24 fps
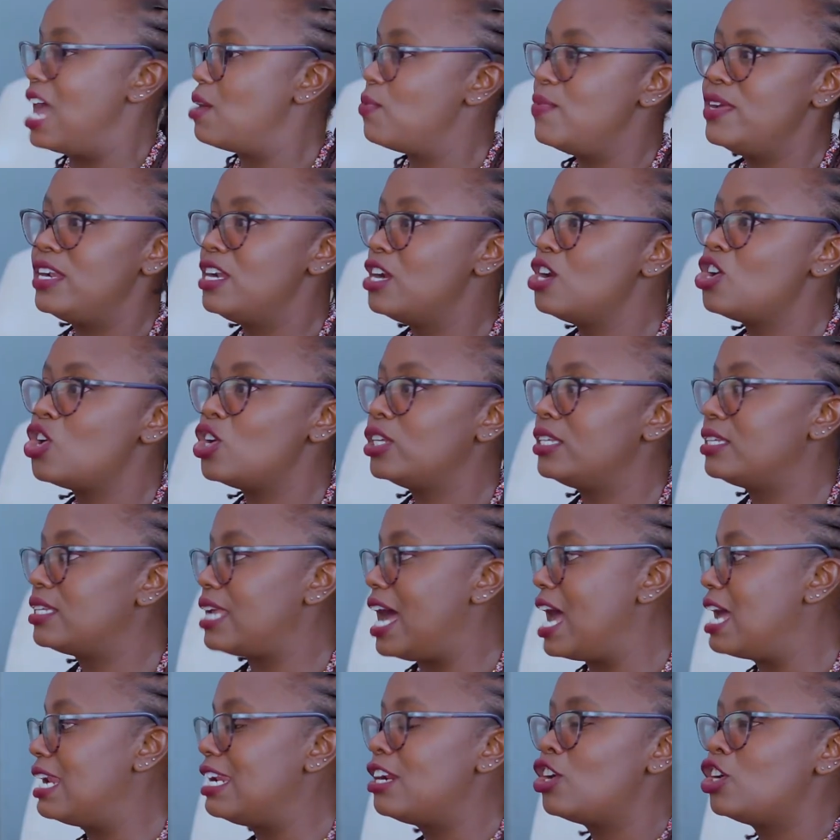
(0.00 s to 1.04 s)

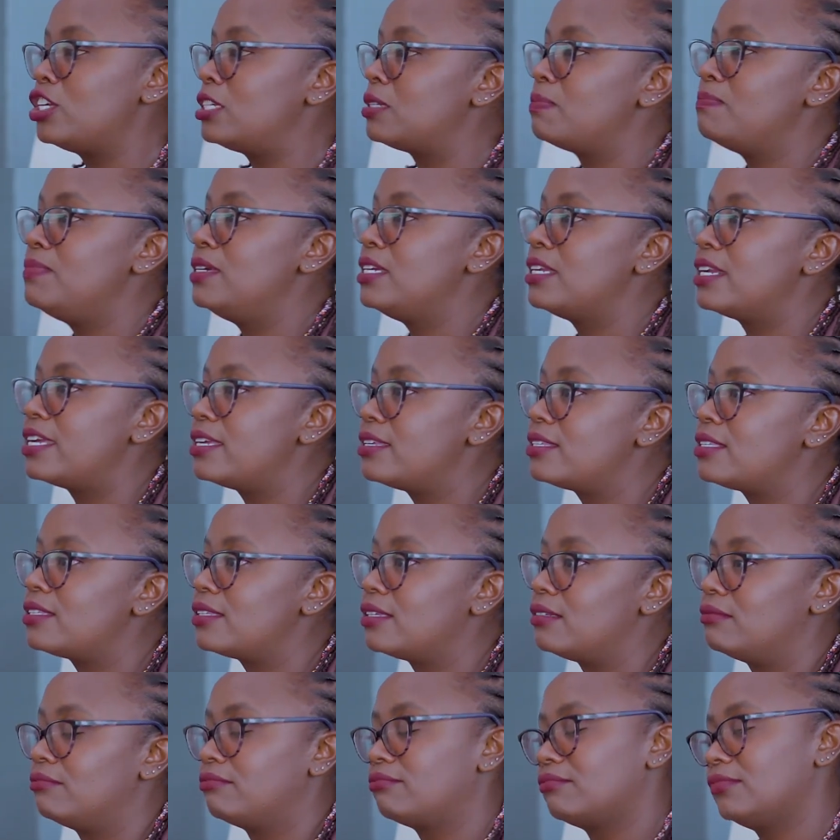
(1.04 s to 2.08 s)
I'll not be
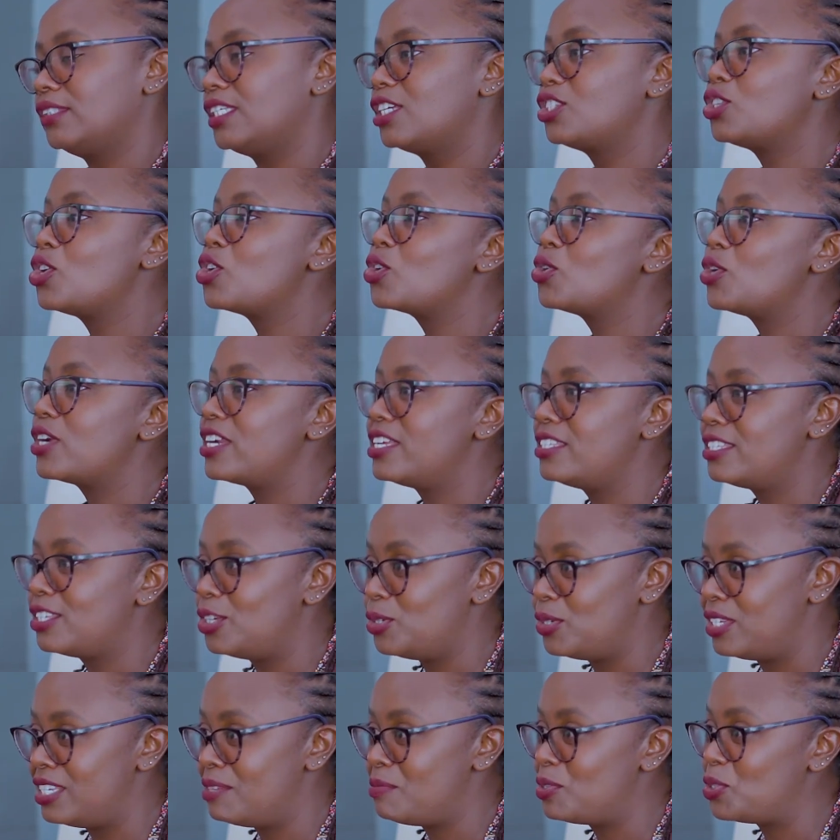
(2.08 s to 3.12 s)
some
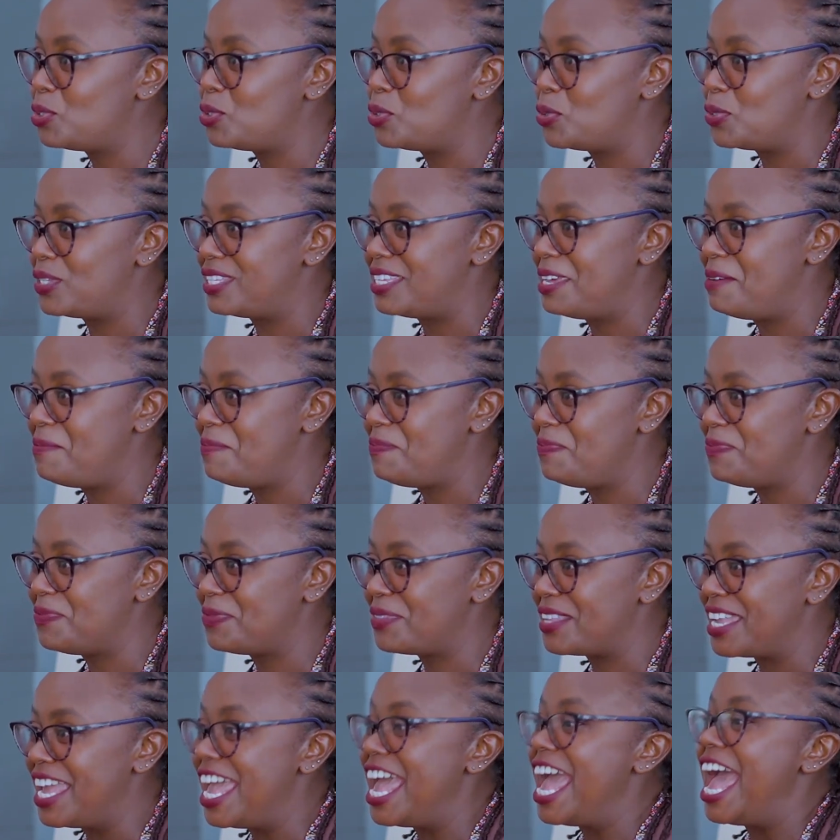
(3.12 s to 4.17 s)
rescue team, so to
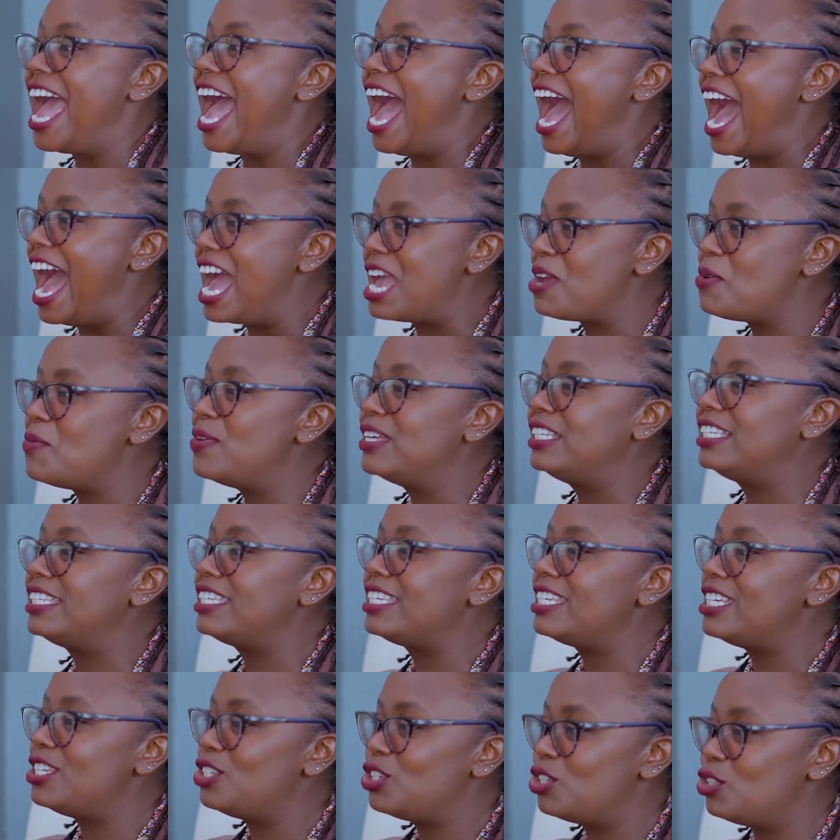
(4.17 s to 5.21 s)
say. I will
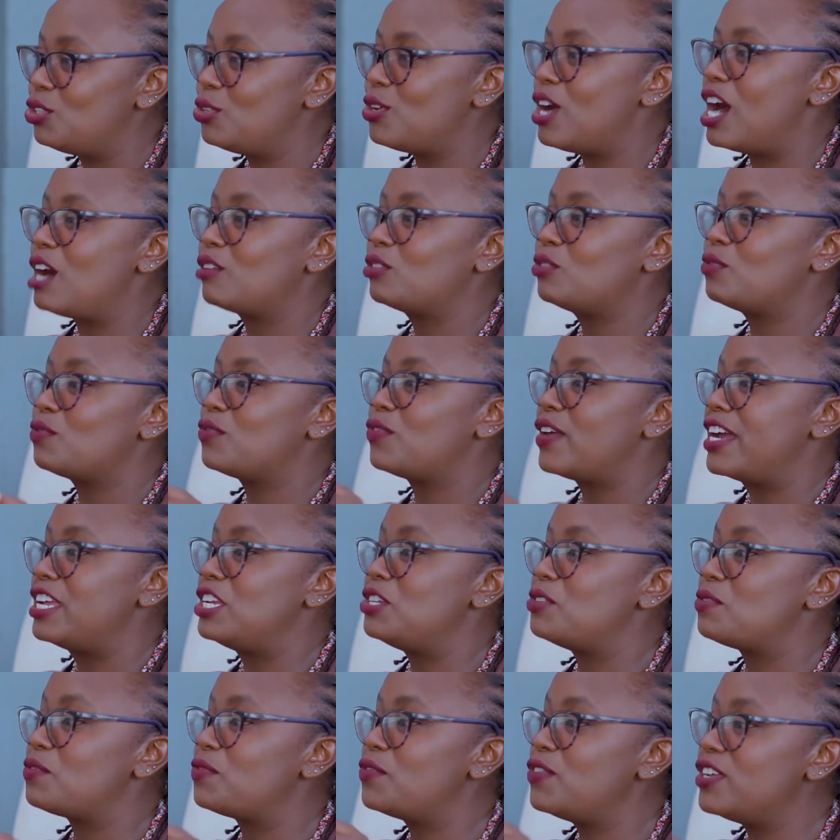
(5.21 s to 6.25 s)
teach you how to
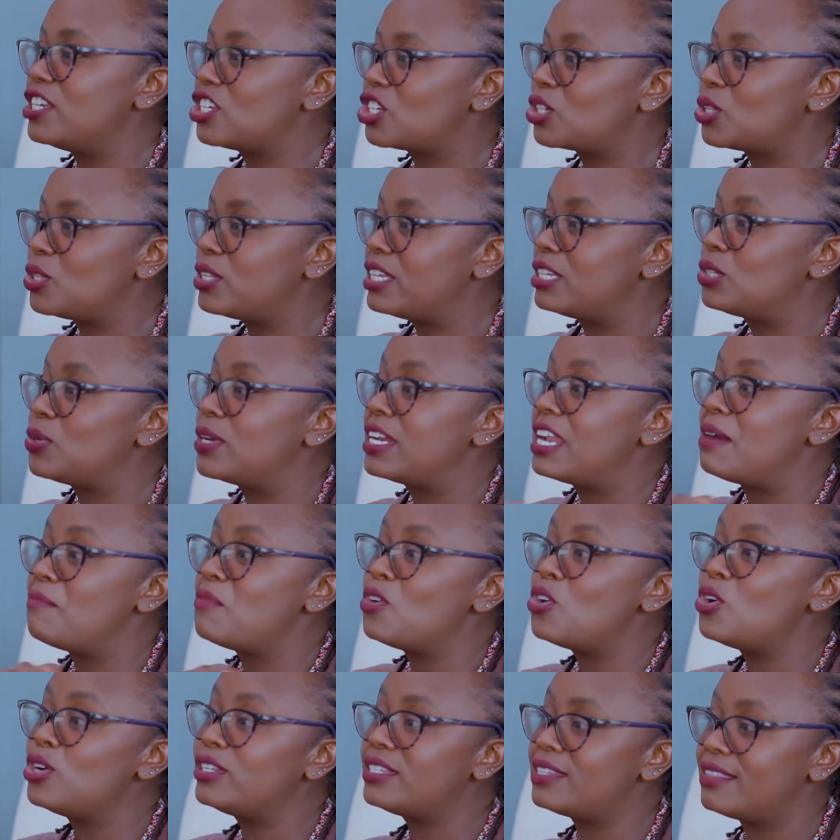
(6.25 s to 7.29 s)
find your fish so that when
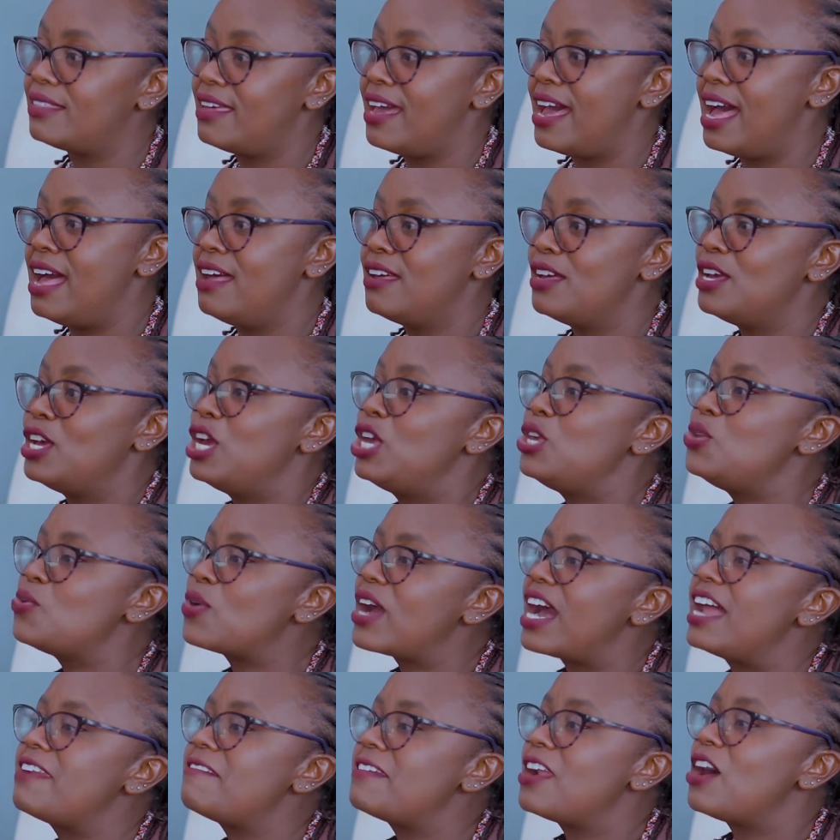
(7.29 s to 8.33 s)
I'm not there, you
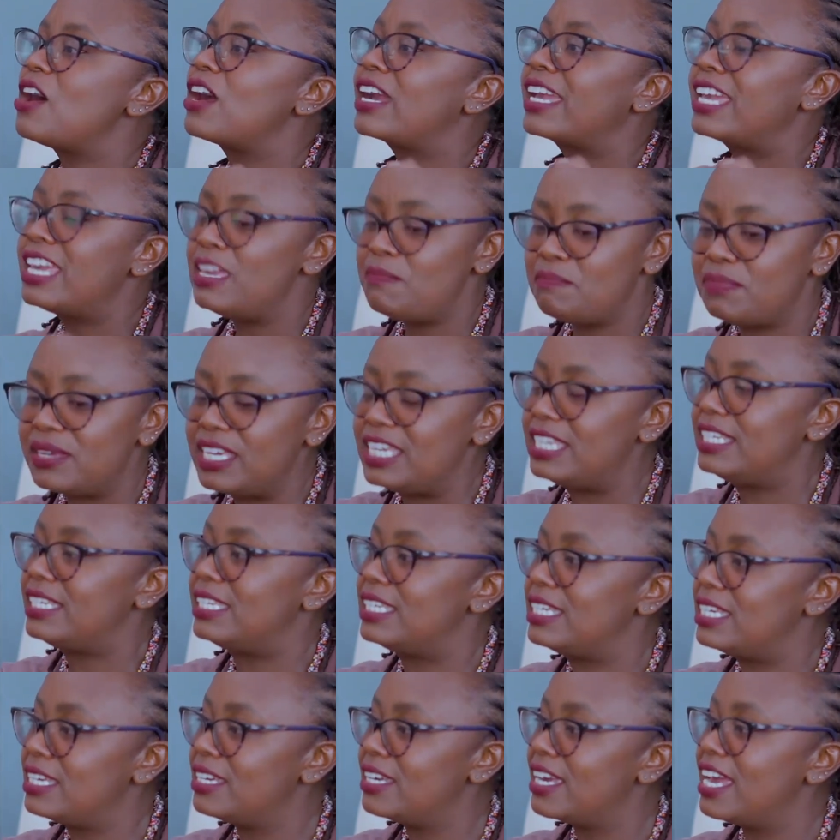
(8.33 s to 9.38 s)
can keep
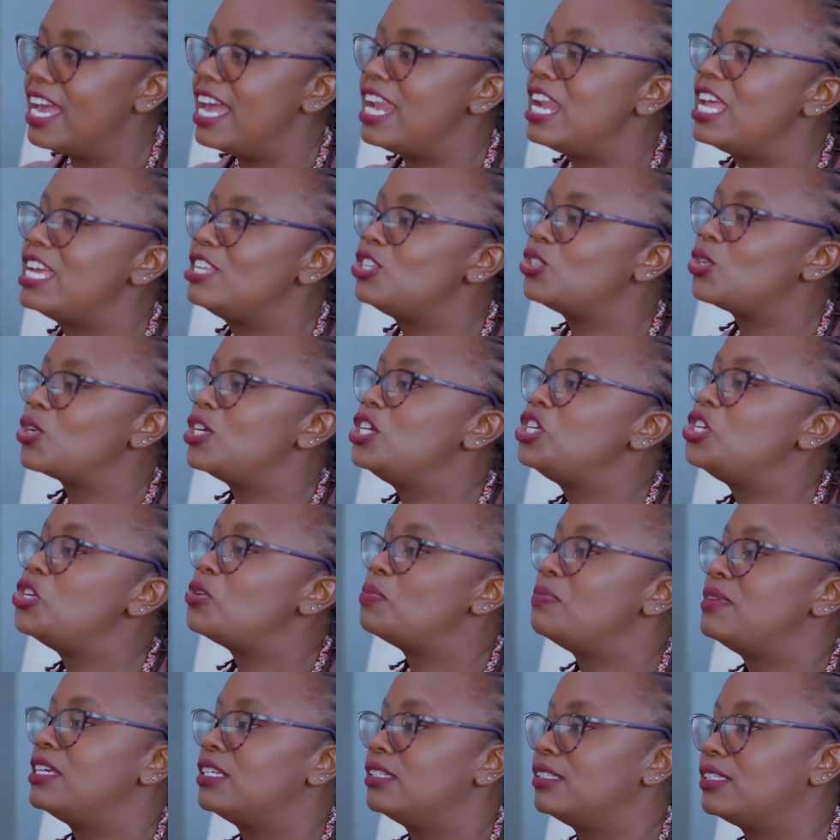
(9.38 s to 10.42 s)
eating and enjoying
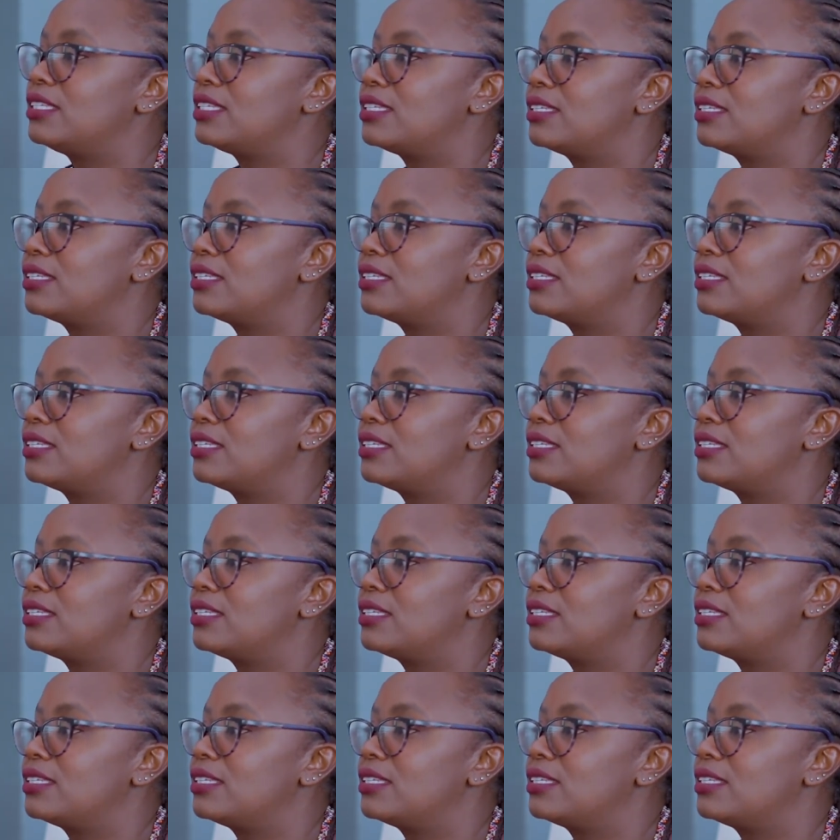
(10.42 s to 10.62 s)
your meal.